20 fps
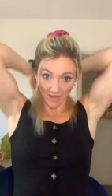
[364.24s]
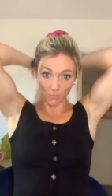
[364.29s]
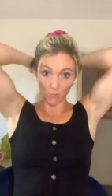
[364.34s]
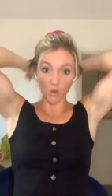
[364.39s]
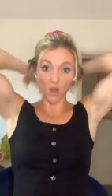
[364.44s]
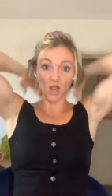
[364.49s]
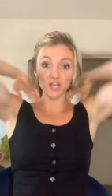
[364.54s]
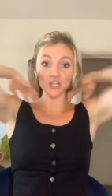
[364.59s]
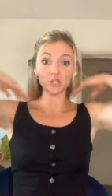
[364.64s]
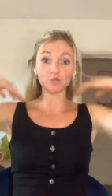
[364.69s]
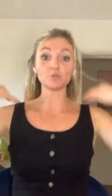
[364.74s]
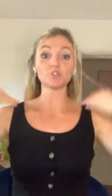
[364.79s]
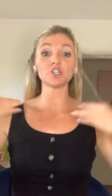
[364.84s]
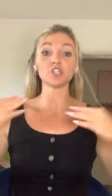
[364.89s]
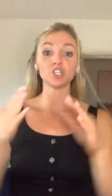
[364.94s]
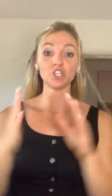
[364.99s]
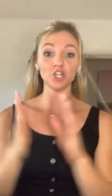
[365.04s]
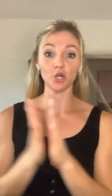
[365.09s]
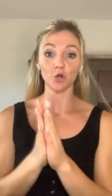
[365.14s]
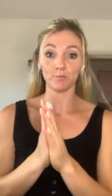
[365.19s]
what I want you
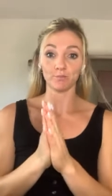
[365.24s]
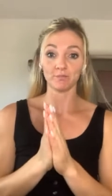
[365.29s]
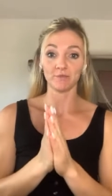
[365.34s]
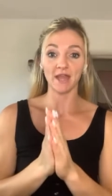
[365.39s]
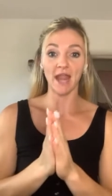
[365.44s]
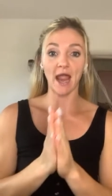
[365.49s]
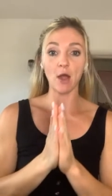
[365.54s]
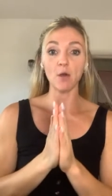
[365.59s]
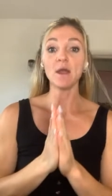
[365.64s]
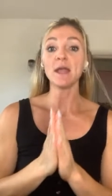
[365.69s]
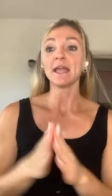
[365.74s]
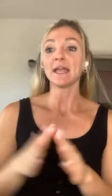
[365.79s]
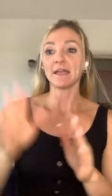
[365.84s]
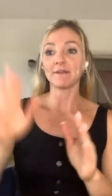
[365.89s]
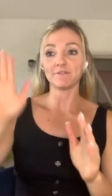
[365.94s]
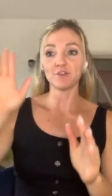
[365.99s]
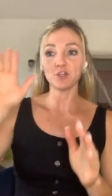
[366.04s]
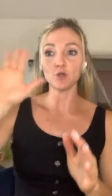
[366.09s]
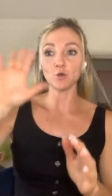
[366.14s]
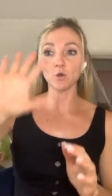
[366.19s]
to do. Now,
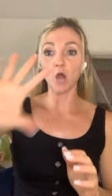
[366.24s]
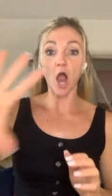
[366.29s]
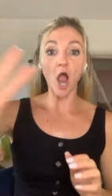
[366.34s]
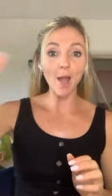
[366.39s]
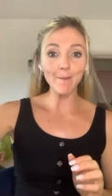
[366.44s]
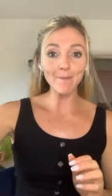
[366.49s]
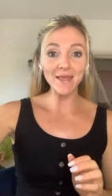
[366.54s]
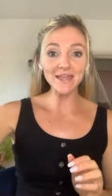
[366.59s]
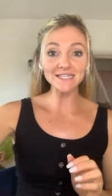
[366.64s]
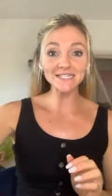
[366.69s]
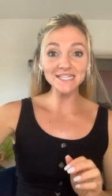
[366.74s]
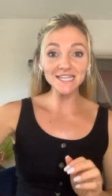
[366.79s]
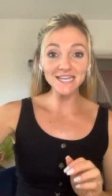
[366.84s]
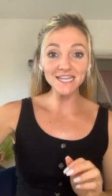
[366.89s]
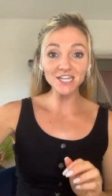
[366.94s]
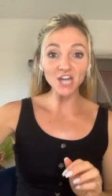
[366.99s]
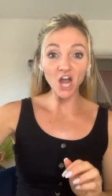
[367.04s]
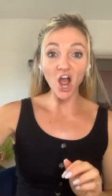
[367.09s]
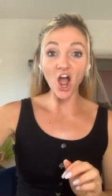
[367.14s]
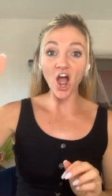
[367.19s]
if you
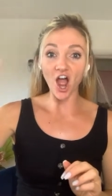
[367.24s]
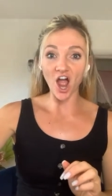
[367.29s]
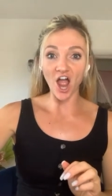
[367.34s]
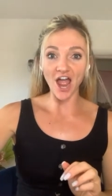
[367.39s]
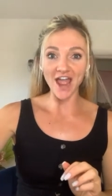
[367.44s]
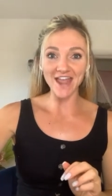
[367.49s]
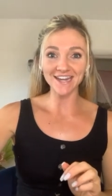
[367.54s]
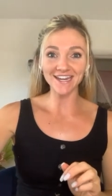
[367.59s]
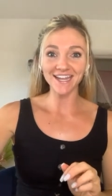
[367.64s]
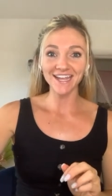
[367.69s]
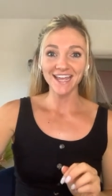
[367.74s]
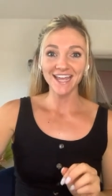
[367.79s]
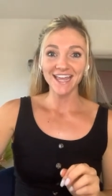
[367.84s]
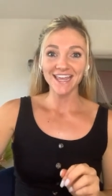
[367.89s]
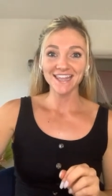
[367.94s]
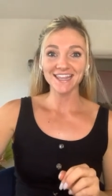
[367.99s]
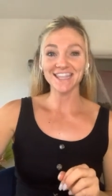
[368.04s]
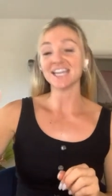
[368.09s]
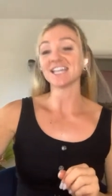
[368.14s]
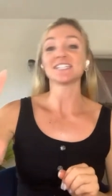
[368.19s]
commented on
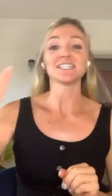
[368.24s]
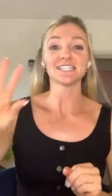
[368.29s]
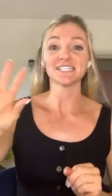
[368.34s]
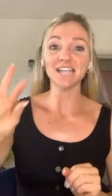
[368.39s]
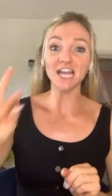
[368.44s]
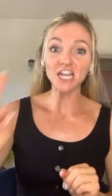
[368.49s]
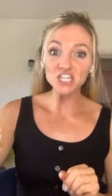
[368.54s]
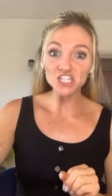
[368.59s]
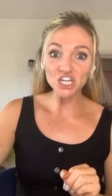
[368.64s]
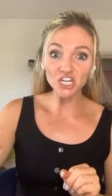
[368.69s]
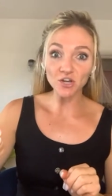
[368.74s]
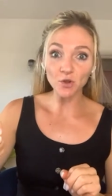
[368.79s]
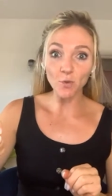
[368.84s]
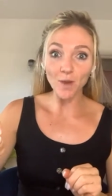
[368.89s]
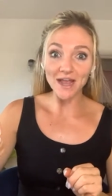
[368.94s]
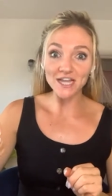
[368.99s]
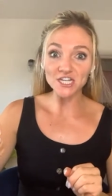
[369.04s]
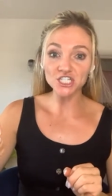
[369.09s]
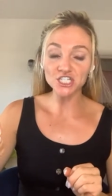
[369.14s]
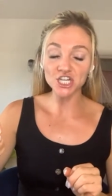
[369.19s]
the discussion
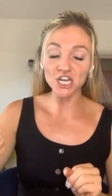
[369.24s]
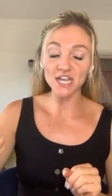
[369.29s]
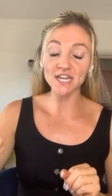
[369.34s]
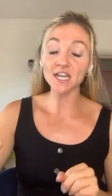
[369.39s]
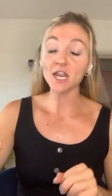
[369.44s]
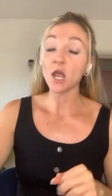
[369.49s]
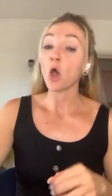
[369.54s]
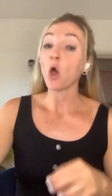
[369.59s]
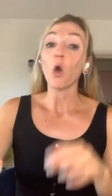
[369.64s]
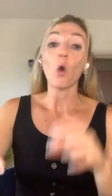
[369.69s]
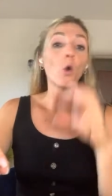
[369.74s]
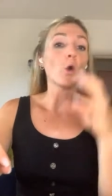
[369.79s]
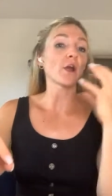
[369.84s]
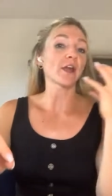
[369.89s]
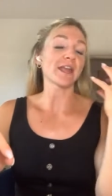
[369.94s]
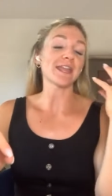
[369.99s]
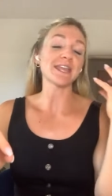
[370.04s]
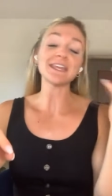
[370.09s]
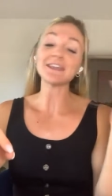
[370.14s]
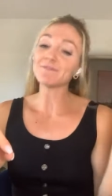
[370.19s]
question,
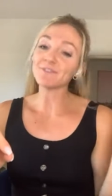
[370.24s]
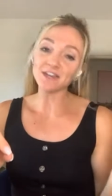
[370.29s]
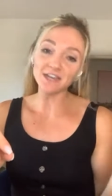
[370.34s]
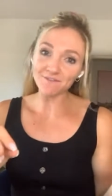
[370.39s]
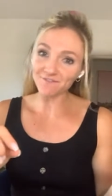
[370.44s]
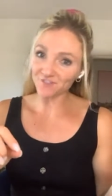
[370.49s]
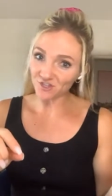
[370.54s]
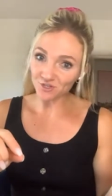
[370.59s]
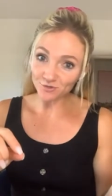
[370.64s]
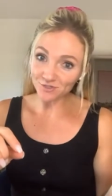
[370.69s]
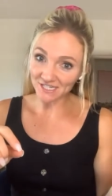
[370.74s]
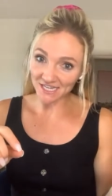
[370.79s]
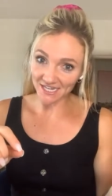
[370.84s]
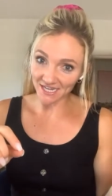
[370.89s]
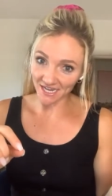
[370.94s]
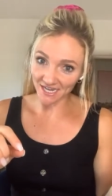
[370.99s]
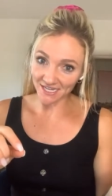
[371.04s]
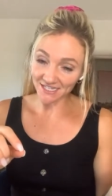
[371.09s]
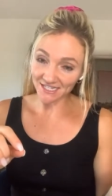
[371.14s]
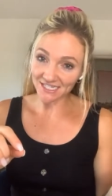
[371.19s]
or even if you
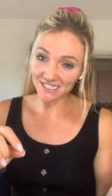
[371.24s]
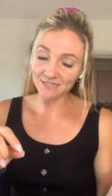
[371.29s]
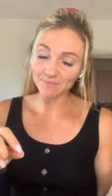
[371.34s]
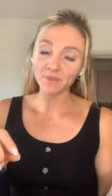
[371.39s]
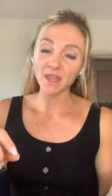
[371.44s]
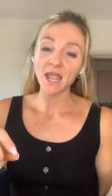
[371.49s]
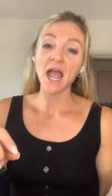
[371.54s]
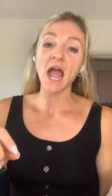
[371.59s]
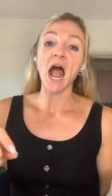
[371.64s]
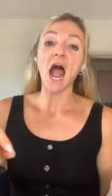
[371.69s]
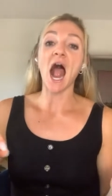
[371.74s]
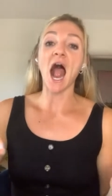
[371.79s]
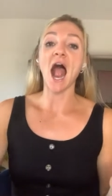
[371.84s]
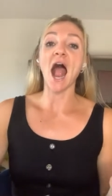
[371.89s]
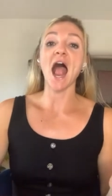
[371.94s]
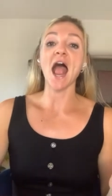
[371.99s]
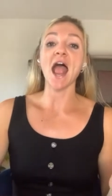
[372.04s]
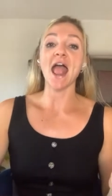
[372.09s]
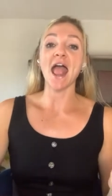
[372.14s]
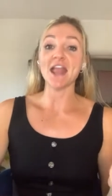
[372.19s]
didn't
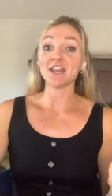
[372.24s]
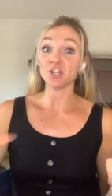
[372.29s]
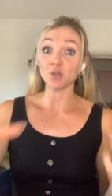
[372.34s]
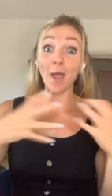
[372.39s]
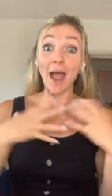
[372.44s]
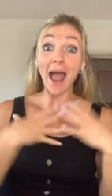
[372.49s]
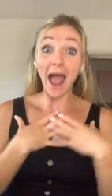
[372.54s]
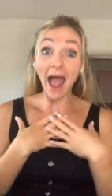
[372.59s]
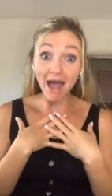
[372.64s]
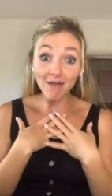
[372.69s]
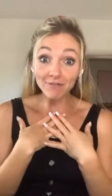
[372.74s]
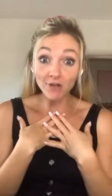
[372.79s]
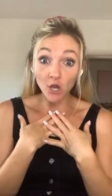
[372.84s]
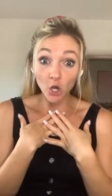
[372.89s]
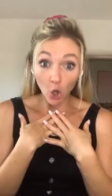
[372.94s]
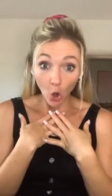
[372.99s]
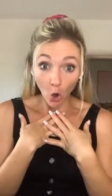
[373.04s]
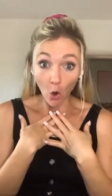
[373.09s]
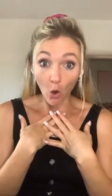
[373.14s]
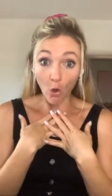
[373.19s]
uh, and you have
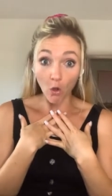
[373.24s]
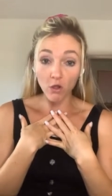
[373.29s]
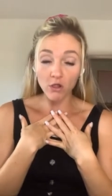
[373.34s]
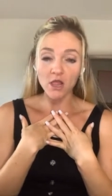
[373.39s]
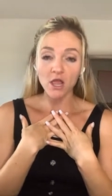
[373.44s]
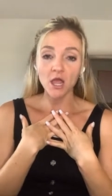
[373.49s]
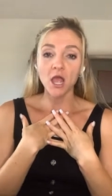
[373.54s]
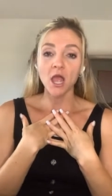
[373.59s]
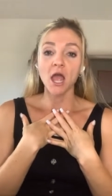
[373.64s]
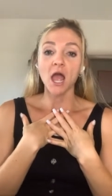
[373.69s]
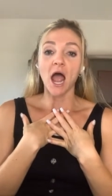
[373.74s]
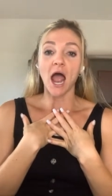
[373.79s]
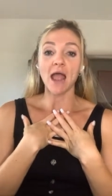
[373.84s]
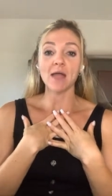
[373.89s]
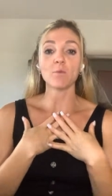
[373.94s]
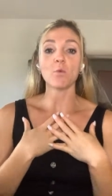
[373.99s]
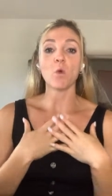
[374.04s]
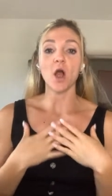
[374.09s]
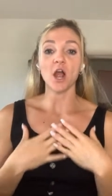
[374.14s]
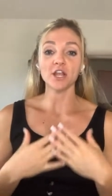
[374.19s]
a goal,
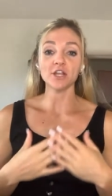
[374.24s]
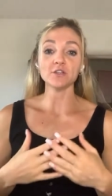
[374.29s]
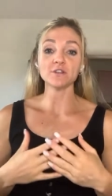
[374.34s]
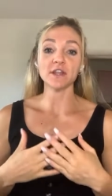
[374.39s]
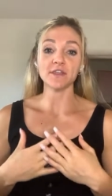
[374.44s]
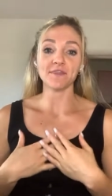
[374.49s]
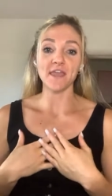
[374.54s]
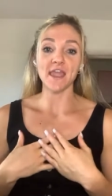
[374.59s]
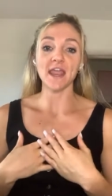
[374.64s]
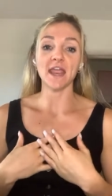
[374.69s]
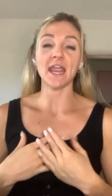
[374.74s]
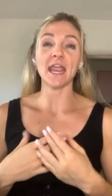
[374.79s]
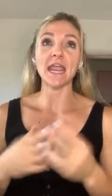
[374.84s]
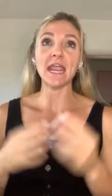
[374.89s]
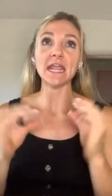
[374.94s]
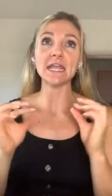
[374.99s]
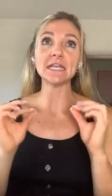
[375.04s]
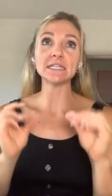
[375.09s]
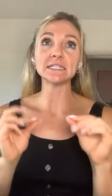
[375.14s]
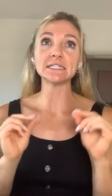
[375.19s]
I want you to think
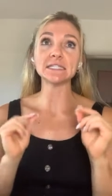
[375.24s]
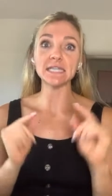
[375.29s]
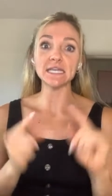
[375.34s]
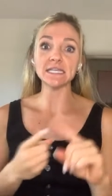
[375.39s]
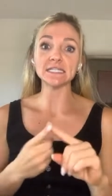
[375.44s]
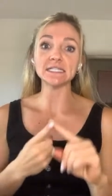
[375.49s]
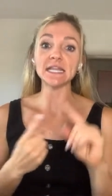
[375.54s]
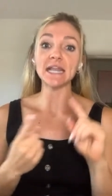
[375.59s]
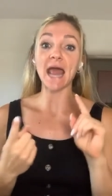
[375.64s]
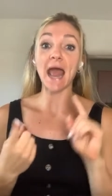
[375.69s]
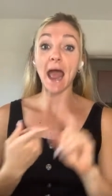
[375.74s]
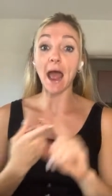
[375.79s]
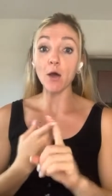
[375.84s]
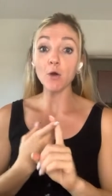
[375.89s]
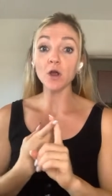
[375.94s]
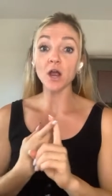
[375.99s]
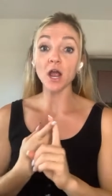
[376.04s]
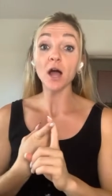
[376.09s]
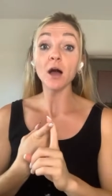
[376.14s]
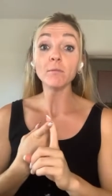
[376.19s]
is this an
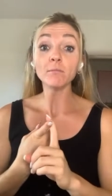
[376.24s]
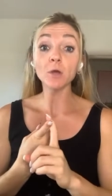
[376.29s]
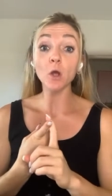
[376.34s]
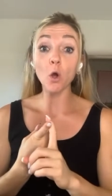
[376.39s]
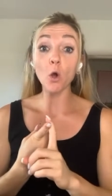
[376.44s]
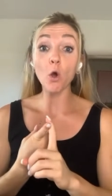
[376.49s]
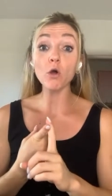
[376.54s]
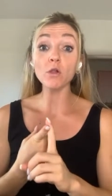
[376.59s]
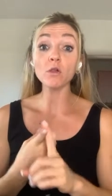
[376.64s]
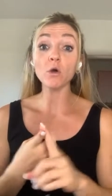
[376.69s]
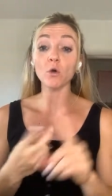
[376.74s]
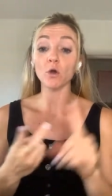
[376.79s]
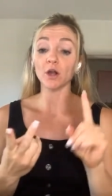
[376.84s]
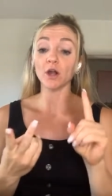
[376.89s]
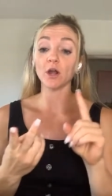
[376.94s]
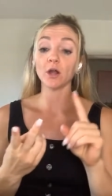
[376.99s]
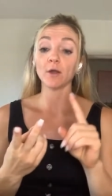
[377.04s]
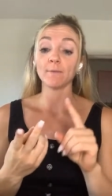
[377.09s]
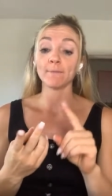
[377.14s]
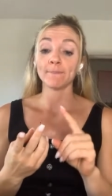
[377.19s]
outcome goal?
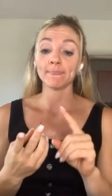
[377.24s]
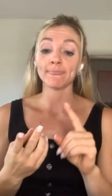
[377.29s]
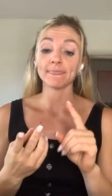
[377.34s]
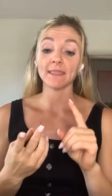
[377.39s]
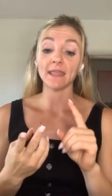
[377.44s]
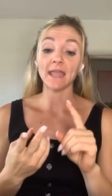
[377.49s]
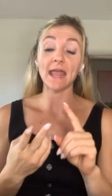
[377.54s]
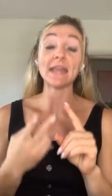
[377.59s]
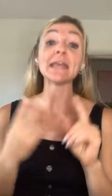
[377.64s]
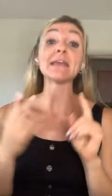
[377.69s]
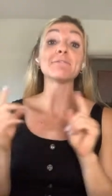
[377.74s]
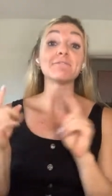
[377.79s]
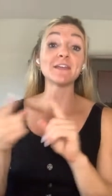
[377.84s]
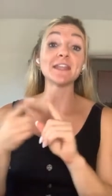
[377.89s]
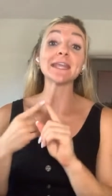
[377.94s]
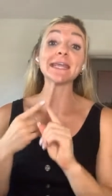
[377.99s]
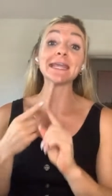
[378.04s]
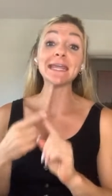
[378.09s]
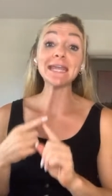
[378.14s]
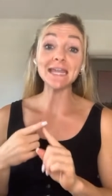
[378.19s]
Or, and if
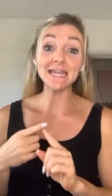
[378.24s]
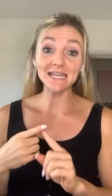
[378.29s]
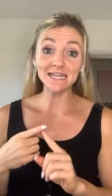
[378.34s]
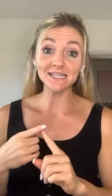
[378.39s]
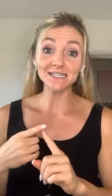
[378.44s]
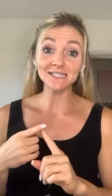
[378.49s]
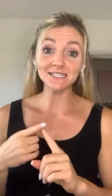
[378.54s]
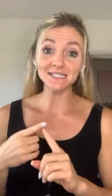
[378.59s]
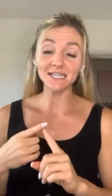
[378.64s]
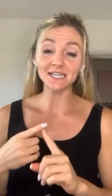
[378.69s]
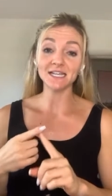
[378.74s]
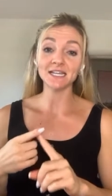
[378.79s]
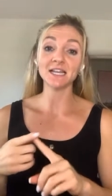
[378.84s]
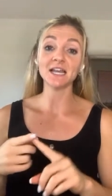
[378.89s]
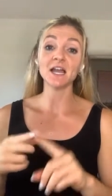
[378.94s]
it is,